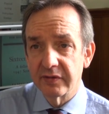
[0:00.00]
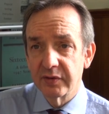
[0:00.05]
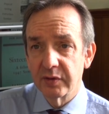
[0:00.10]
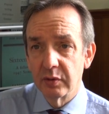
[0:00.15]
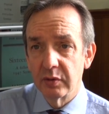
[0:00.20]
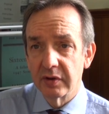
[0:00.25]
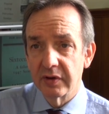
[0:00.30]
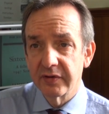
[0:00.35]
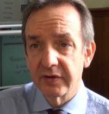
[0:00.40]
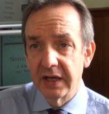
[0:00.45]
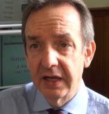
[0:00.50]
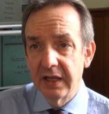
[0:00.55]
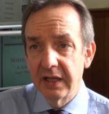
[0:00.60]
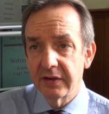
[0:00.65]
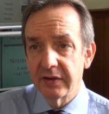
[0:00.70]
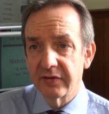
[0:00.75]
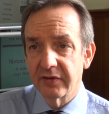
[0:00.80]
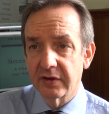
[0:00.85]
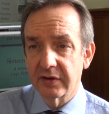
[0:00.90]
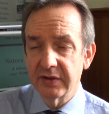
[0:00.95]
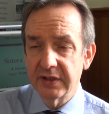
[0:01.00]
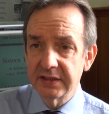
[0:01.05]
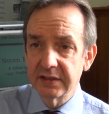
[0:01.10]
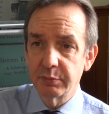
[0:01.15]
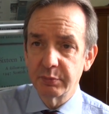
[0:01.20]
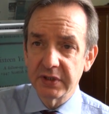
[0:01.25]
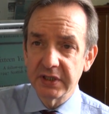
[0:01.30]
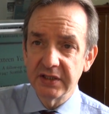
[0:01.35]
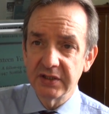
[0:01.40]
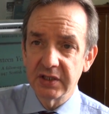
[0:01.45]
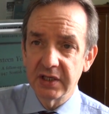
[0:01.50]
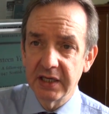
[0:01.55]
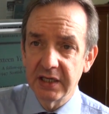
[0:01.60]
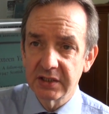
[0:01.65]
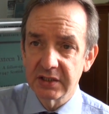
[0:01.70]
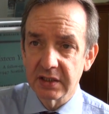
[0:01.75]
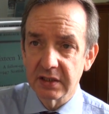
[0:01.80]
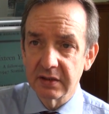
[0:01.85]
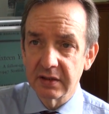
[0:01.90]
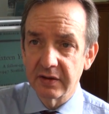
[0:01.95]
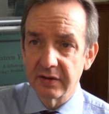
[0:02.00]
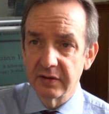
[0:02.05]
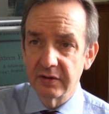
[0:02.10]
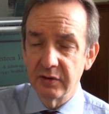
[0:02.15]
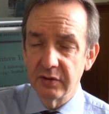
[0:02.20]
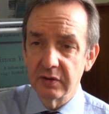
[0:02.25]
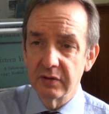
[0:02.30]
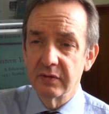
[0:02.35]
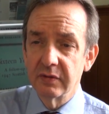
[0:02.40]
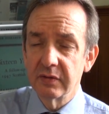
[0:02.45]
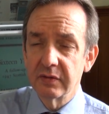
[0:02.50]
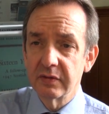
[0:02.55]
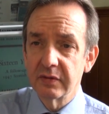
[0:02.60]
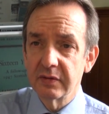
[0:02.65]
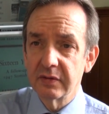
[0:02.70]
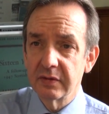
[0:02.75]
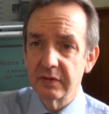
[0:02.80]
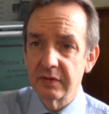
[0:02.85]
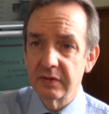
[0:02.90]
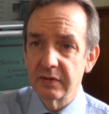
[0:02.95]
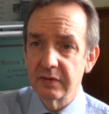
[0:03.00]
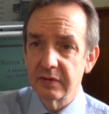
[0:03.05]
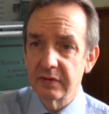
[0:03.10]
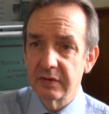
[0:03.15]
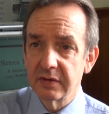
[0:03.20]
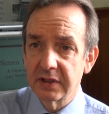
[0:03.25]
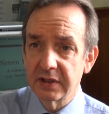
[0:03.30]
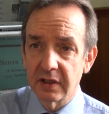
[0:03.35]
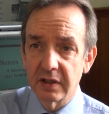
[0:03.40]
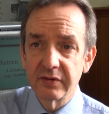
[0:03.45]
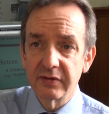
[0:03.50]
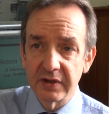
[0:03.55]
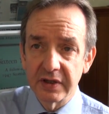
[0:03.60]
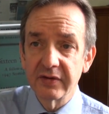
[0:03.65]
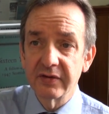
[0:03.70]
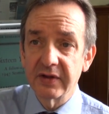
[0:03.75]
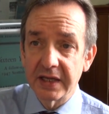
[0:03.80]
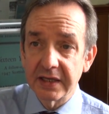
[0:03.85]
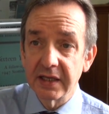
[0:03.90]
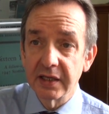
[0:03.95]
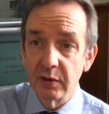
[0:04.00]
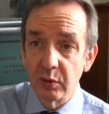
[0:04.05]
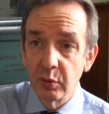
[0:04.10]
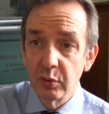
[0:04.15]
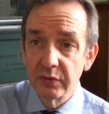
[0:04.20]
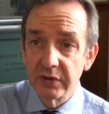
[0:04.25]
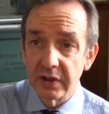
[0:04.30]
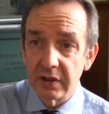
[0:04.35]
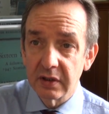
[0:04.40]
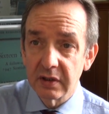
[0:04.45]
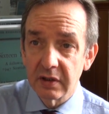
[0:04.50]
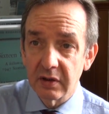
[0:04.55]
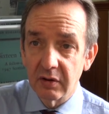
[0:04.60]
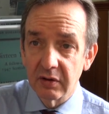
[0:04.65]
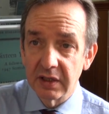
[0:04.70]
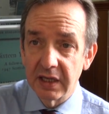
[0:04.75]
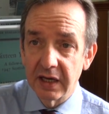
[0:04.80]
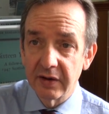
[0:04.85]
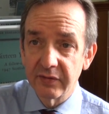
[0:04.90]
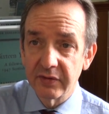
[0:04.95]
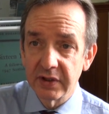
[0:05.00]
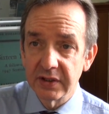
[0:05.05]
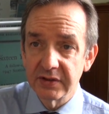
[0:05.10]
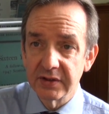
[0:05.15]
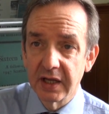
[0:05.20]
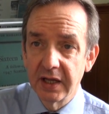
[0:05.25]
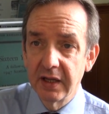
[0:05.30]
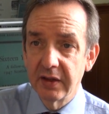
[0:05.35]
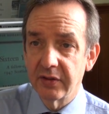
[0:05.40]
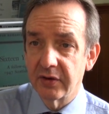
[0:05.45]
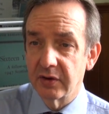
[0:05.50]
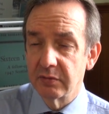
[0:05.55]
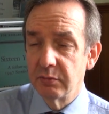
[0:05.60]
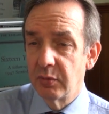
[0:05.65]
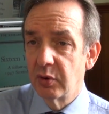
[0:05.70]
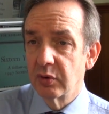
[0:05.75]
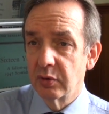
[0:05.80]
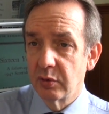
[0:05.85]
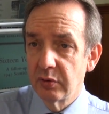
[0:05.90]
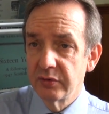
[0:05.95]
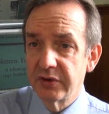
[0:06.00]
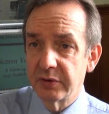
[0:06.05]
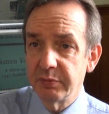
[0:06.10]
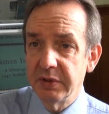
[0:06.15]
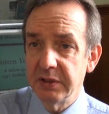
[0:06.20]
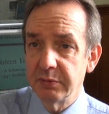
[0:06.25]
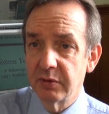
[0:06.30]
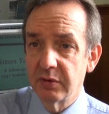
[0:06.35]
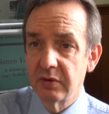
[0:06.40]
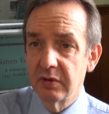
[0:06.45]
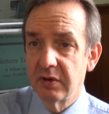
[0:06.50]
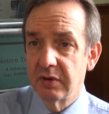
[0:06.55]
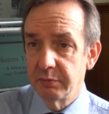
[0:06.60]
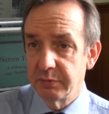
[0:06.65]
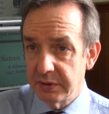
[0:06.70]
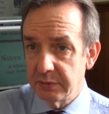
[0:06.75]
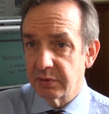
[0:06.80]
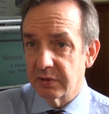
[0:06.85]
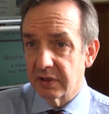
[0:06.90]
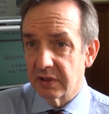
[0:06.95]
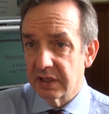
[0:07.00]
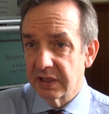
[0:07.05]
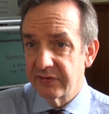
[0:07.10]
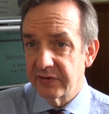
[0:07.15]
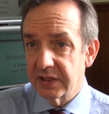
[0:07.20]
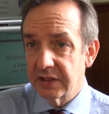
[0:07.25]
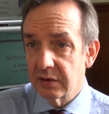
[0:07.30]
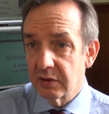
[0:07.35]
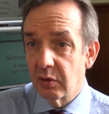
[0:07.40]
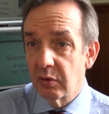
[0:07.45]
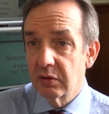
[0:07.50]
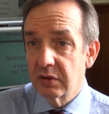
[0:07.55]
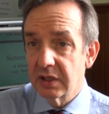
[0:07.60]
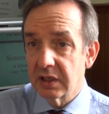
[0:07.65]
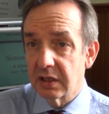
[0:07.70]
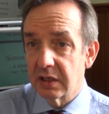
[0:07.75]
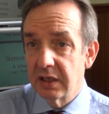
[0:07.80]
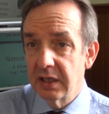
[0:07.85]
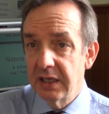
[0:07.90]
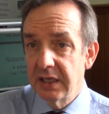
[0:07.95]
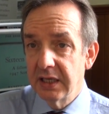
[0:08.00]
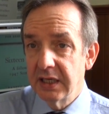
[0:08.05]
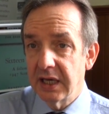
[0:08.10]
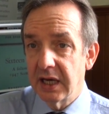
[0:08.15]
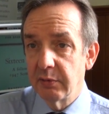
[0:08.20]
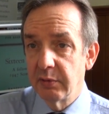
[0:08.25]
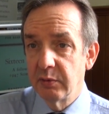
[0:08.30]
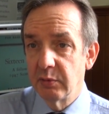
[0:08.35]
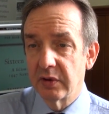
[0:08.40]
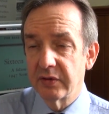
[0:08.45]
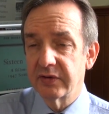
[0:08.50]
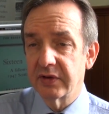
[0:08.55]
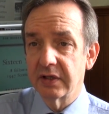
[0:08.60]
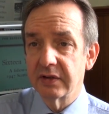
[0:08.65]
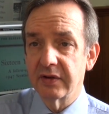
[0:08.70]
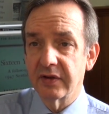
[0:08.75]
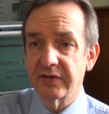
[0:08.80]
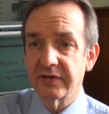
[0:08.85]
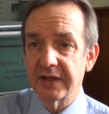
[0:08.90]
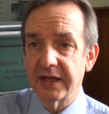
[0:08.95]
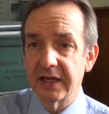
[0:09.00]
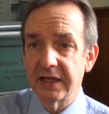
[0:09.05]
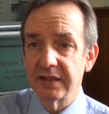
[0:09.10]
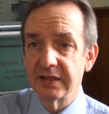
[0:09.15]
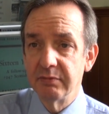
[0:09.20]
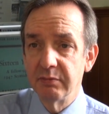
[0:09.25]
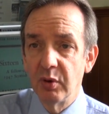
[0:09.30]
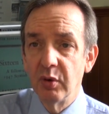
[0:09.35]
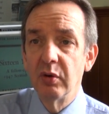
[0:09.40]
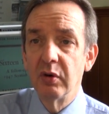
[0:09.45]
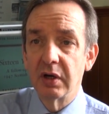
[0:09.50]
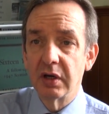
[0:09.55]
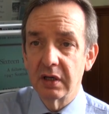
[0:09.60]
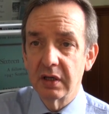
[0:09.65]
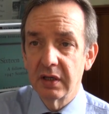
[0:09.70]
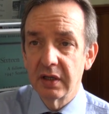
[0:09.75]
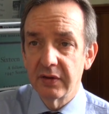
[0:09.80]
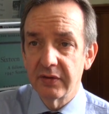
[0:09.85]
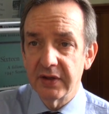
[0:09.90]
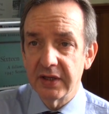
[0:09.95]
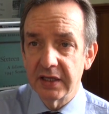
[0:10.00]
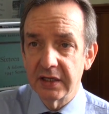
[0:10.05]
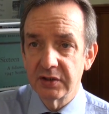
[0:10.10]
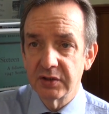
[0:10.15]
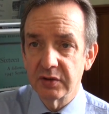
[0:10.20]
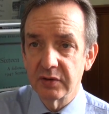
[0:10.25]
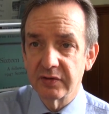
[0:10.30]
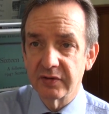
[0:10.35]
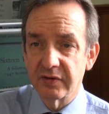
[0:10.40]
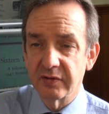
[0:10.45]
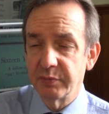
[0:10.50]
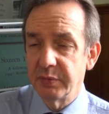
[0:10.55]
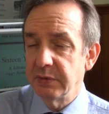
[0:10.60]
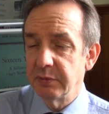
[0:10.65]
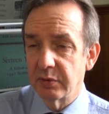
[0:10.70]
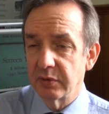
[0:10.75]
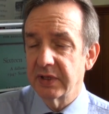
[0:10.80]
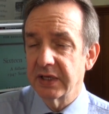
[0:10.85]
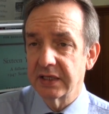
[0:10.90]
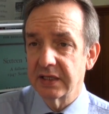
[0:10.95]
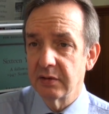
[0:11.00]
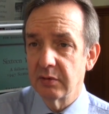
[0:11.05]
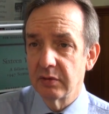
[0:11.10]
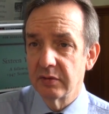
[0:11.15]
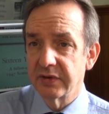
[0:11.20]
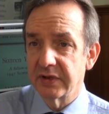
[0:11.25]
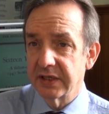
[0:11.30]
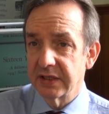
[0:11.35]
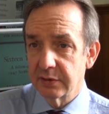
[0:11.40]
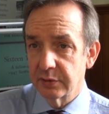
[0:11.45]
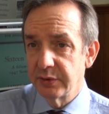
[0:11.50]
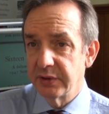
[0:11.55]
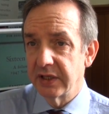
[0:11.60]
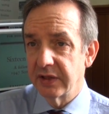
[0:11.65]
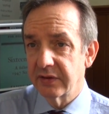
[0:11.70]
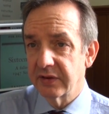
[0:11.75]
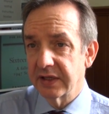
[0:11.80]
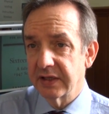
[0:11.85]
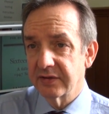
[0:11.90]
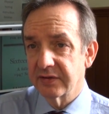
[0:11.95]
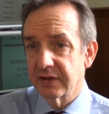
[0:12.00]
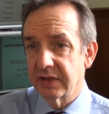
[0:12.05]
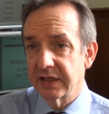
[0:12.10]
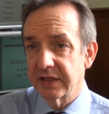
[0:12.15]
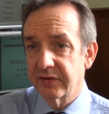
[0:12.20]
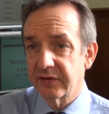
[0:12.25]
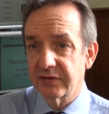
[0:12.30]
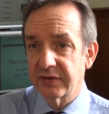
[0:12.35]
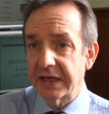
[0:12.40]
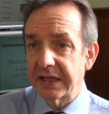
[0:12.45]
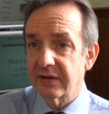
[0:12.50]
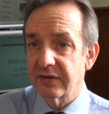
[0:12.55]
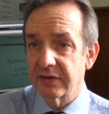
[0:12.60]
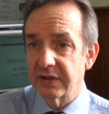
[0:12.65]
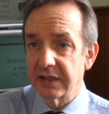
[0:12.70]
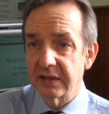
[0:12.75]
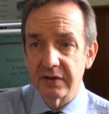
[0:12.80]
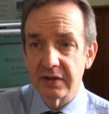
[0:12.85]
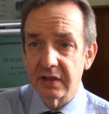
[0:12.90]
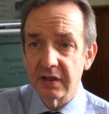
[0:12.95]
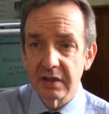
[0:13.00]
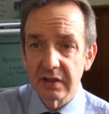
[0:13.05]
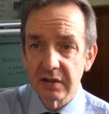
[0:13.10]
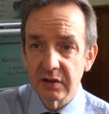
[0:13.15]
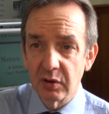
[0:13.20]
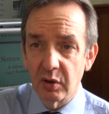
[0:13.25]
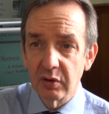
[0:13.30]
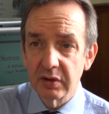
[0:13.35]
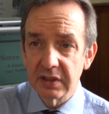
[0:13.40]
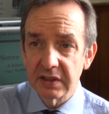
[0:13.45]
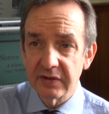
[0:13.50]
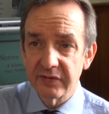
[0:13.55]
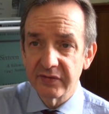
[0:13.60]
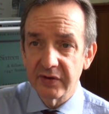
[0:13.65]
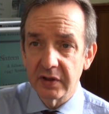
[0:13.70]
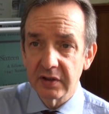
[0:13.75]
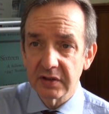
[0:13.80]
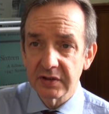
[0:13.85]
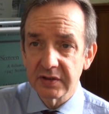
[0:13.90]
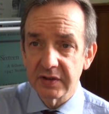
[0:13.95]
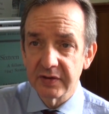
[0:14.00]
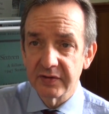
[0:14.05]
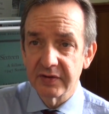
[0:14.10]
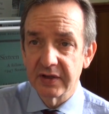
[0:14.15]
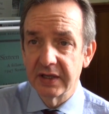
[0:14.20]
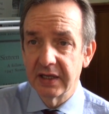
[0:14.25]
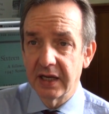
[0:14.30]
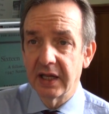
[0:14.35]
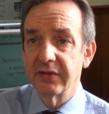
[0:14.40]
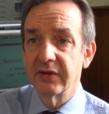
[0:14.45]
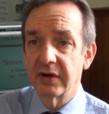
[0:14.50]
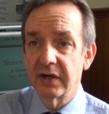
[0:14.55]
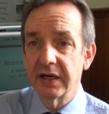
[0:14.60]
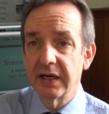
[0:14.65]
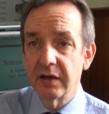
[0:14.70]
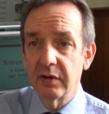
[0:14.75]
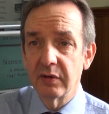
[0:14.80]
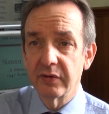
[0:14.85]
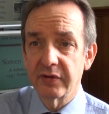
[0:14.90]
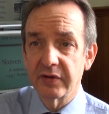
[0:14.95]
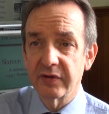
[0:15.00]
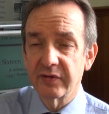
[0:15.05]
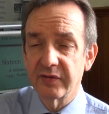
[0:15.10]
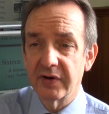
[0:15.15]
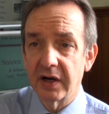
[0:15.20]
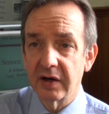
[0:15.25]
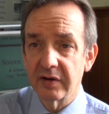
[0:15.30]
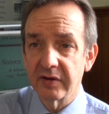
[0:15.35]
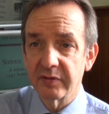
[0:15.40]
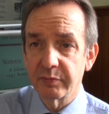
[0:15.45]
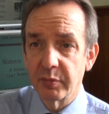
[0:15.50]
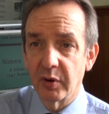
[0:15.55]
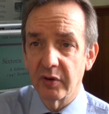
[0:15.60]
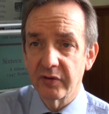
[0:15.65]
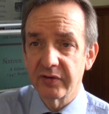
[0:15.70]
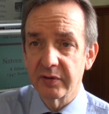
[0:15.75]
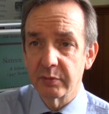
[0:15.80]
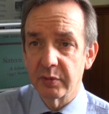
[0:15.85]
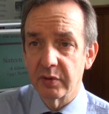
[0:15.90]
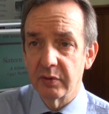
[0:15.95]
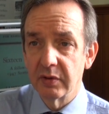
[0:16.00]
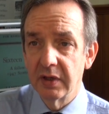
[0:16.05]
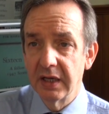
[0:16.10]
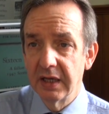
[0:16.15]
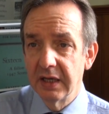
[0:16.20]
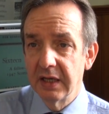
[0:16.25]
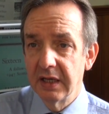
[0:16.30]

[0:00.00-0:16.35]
of course, there's a great appreciation that the the country is getting older on average. There are more older people, people are living longer, and we want to understand more the issues of people getting older, including things like strengthening their cognitive functions and their health as far as possible.